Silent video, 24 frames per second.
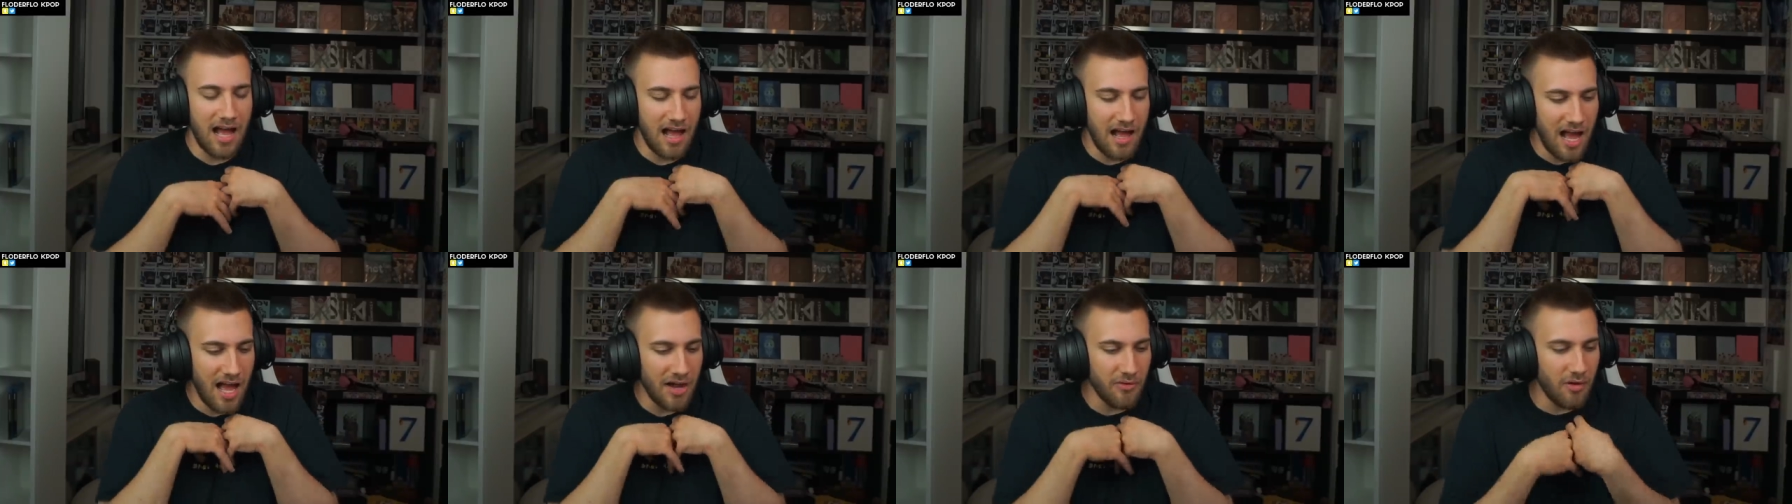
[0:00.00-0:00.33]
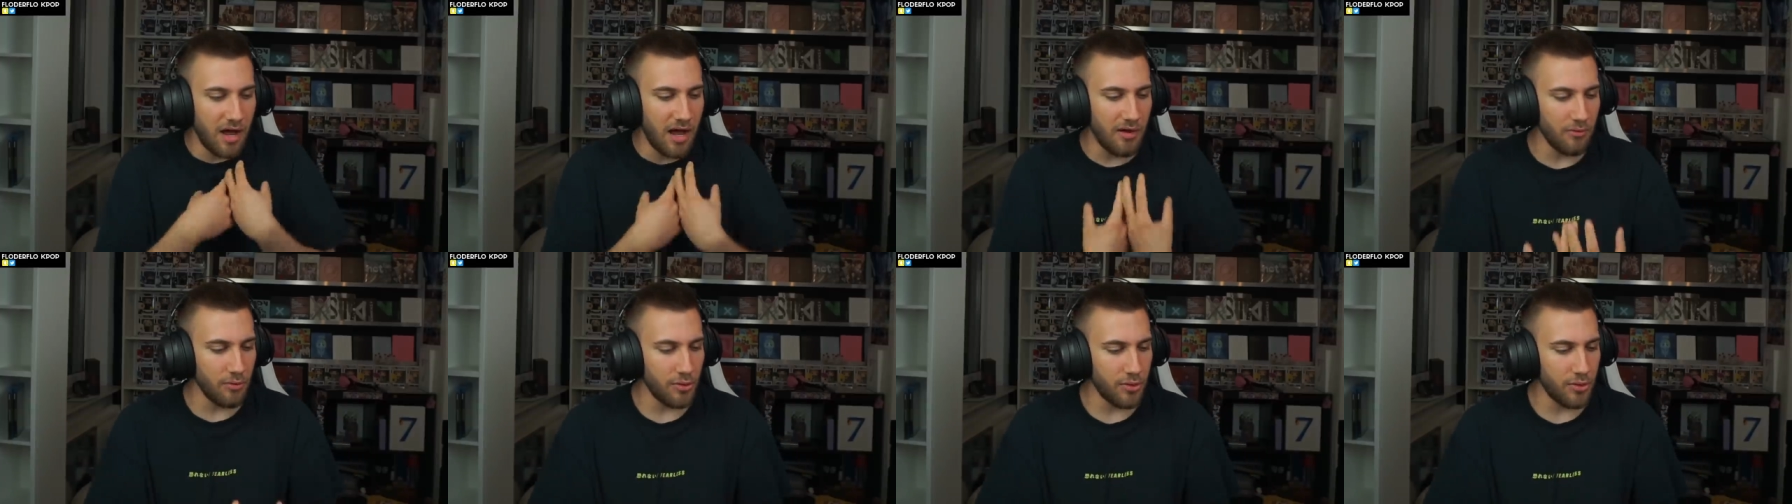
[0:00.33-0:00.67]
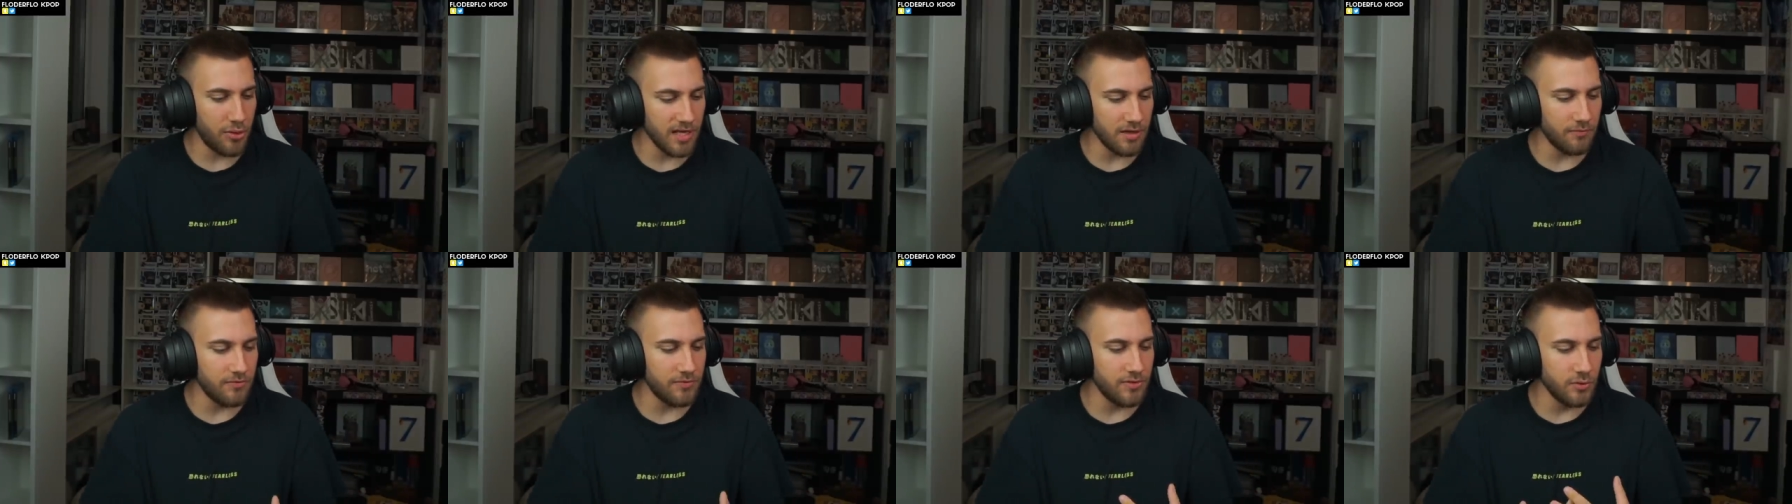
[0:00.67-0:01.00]
I don't
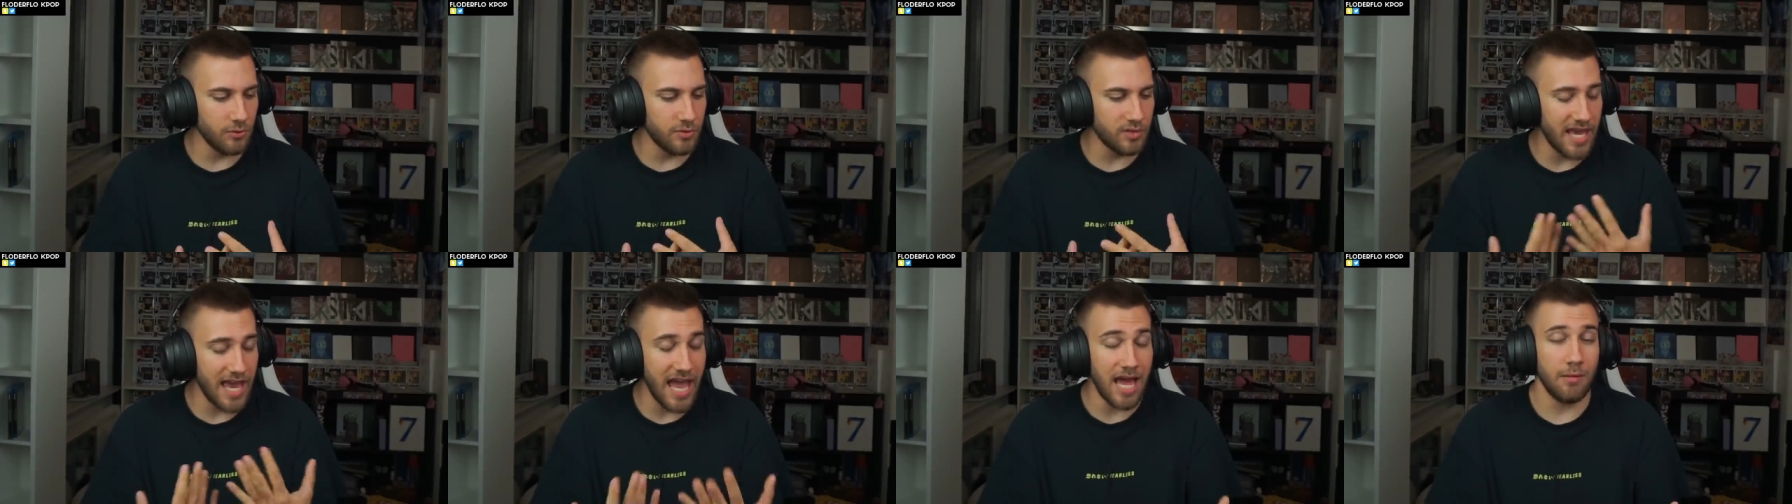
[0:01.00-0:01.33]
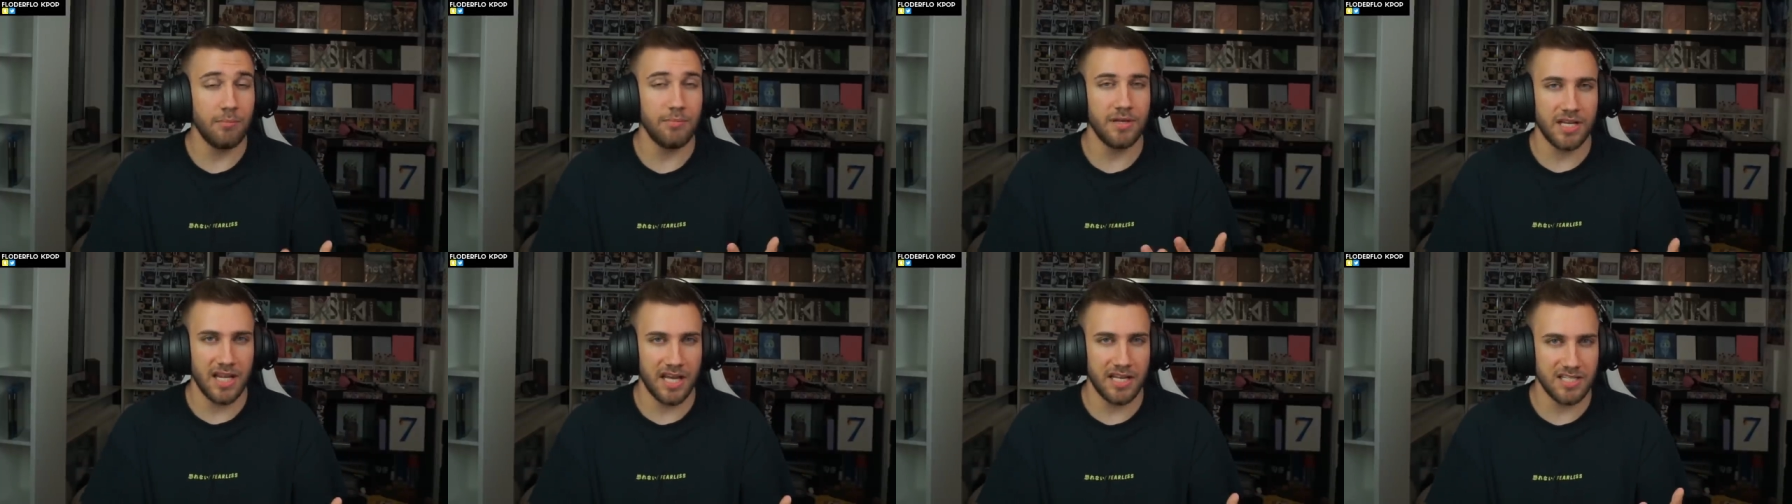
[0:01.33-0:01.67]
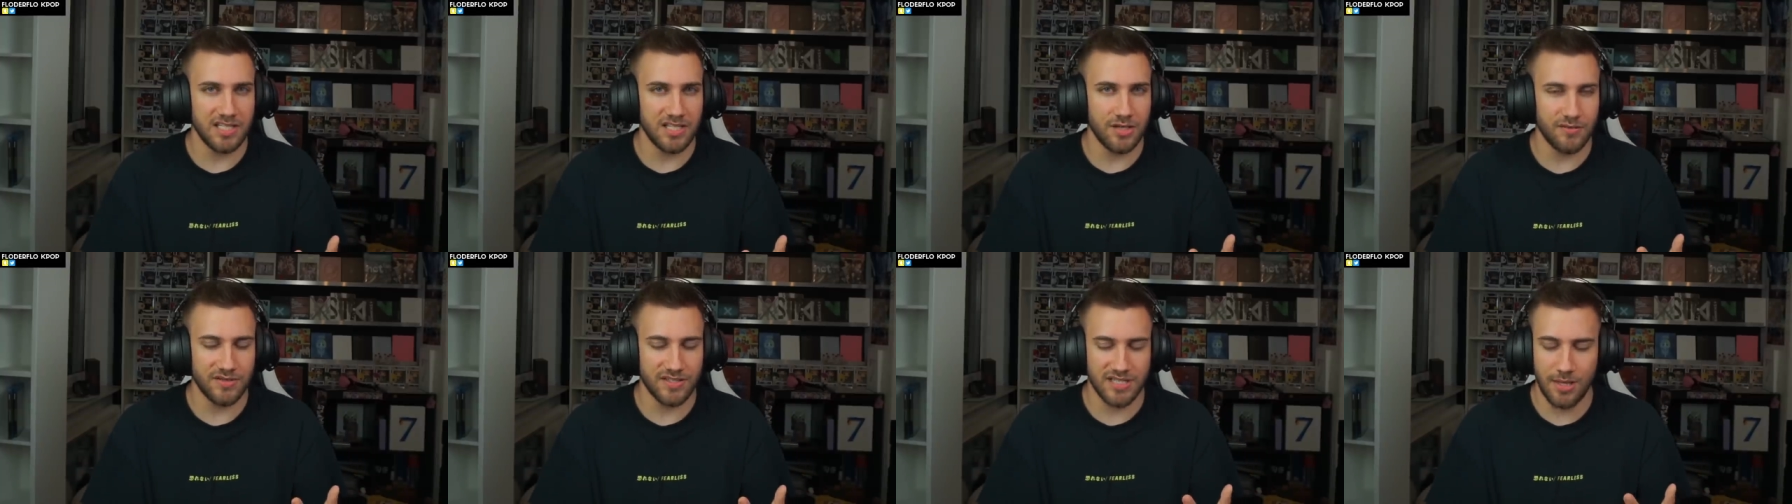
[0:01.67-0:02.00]
think if you can be an
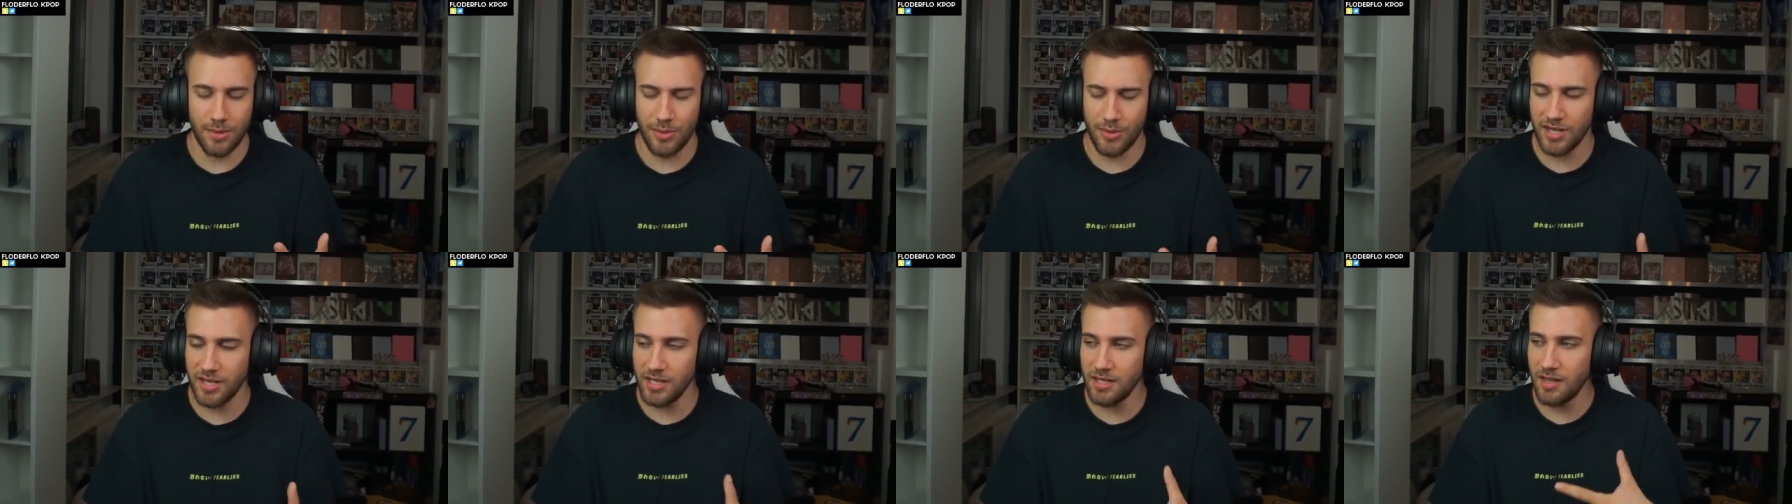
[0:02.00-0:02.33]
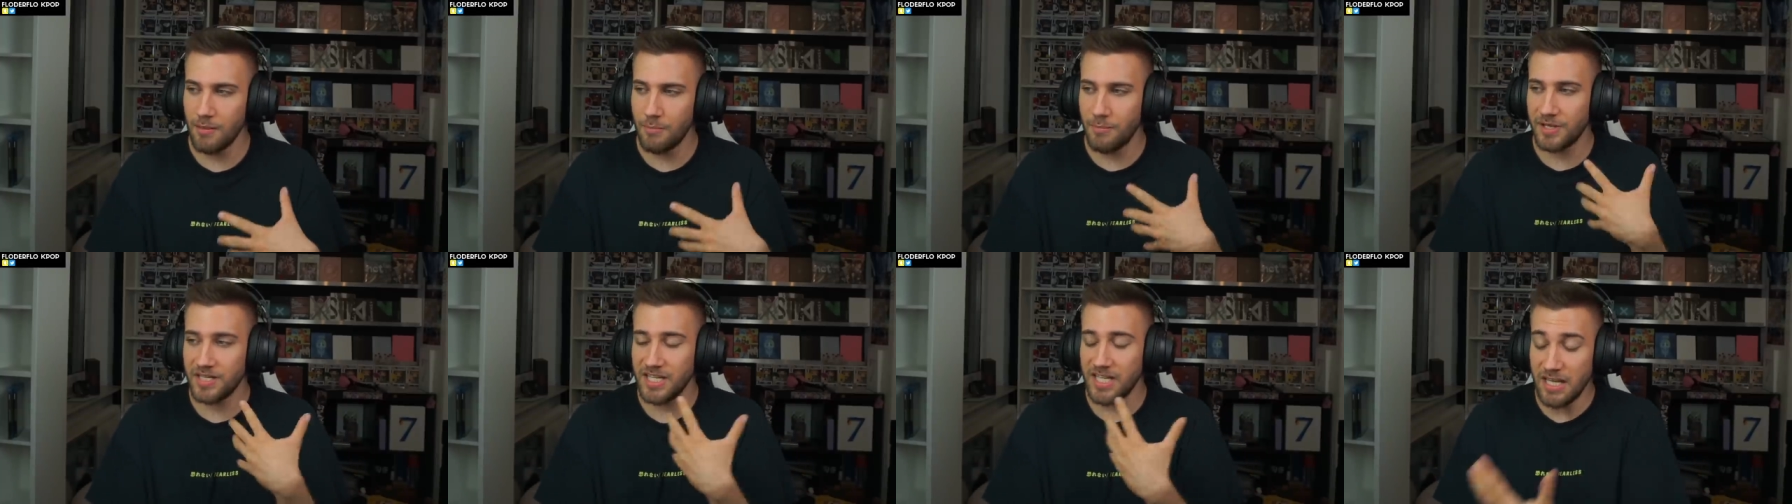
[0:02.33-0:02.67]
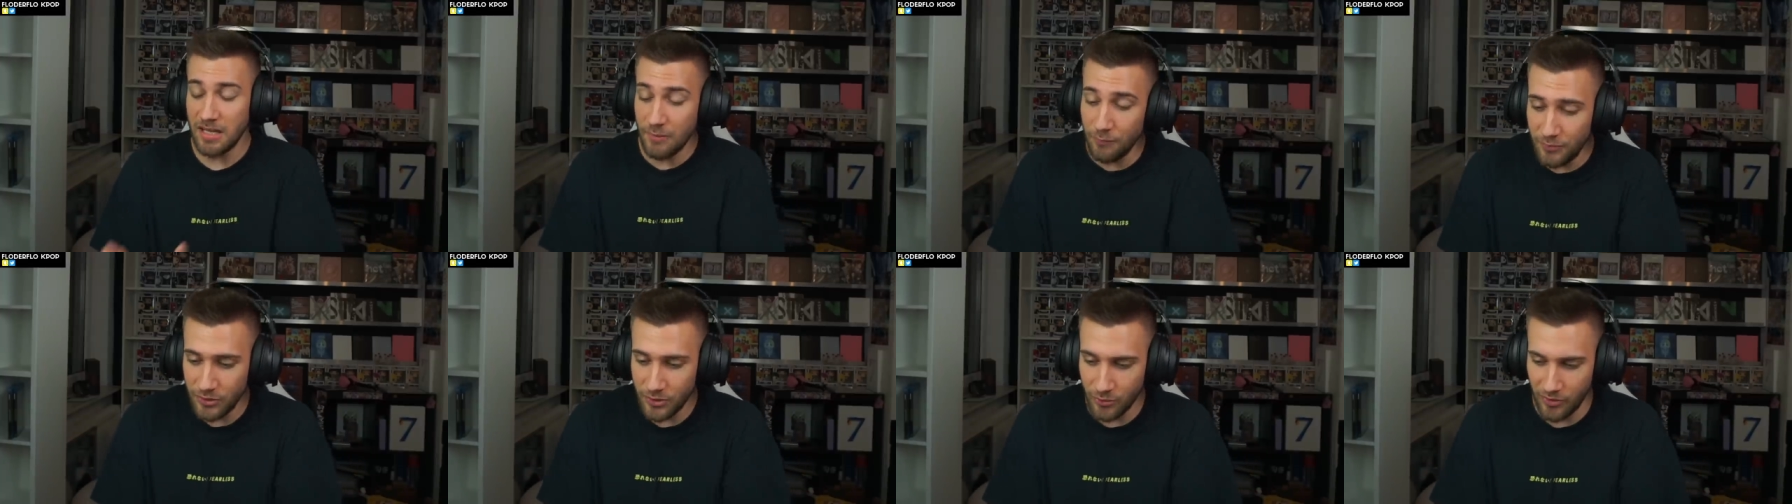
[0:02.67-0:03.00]
auntie of something, but
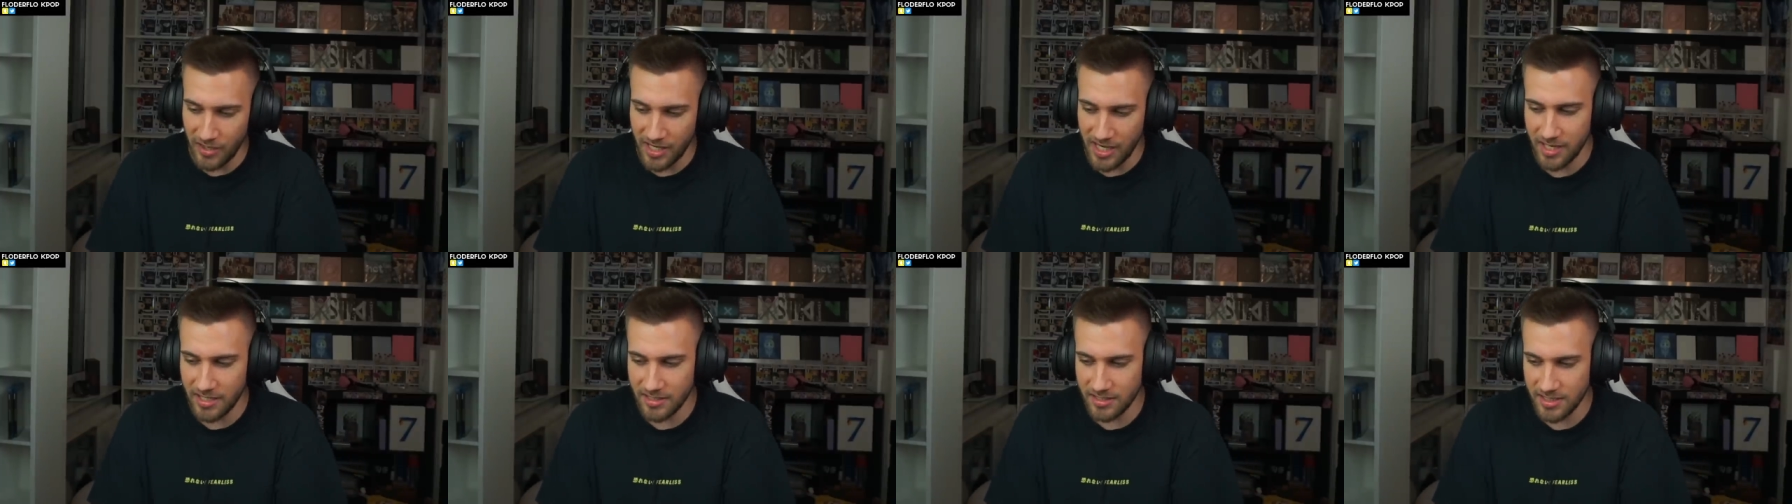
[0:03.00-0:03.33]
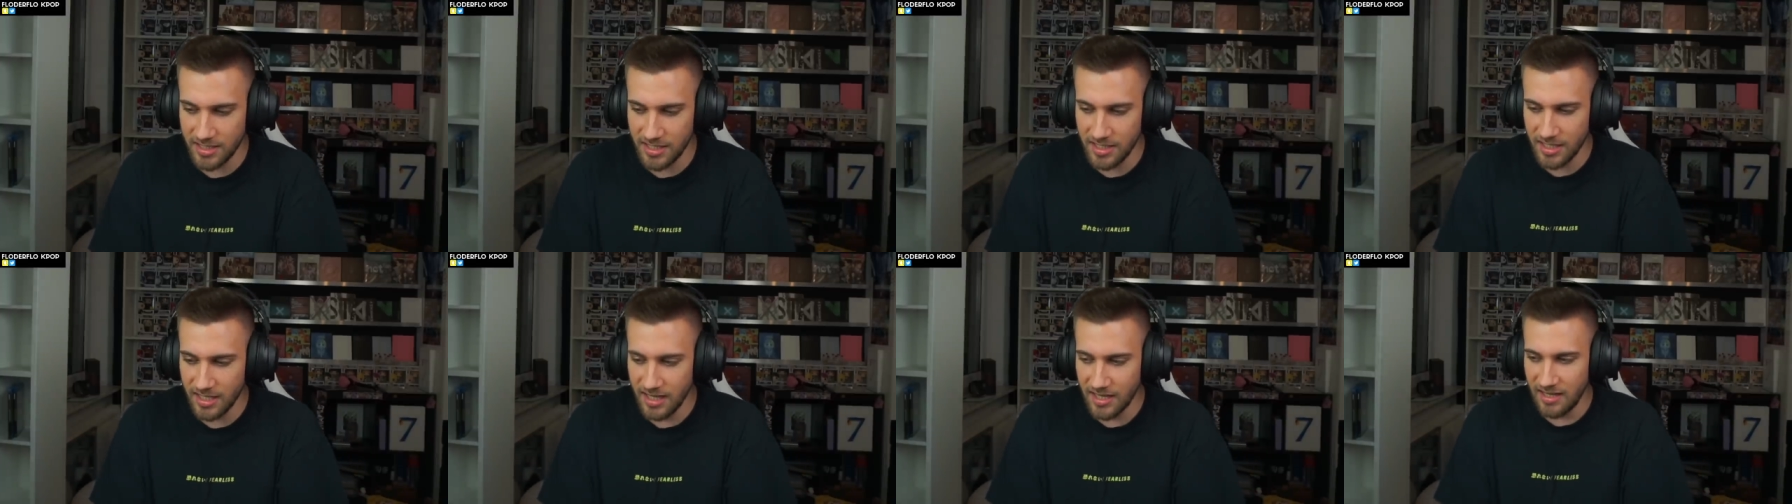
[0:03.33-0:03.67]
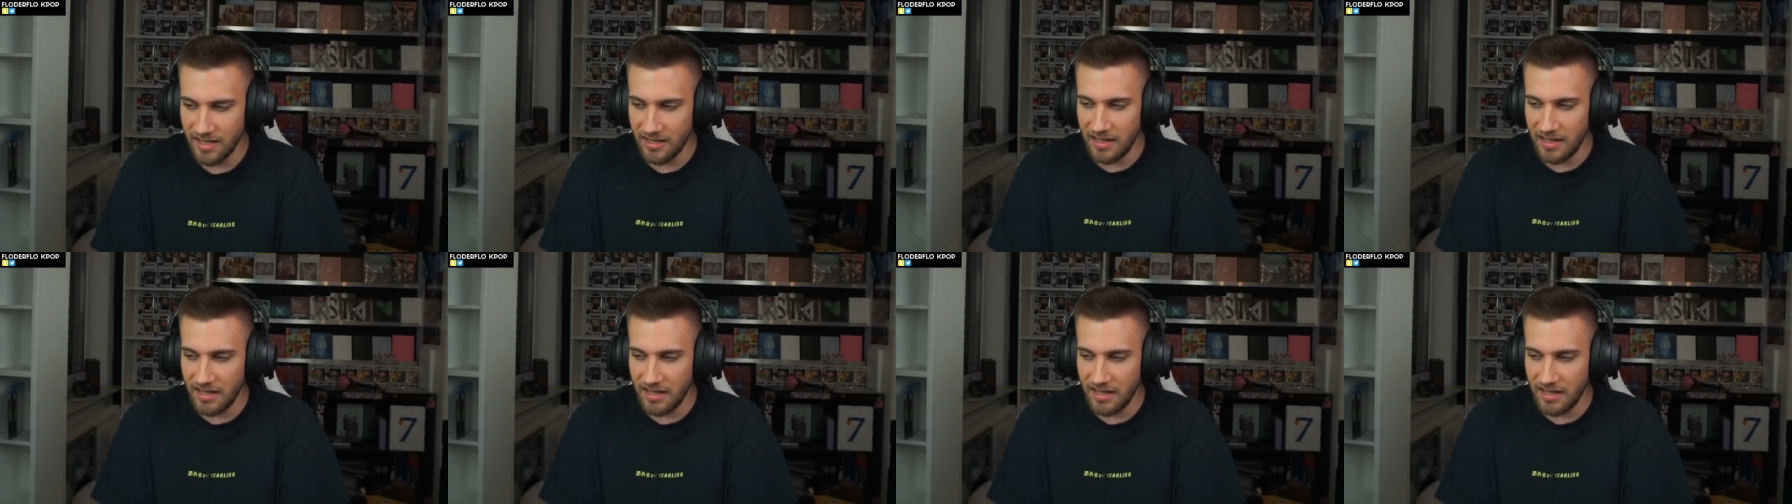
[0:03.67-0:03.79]
if you're an auntie,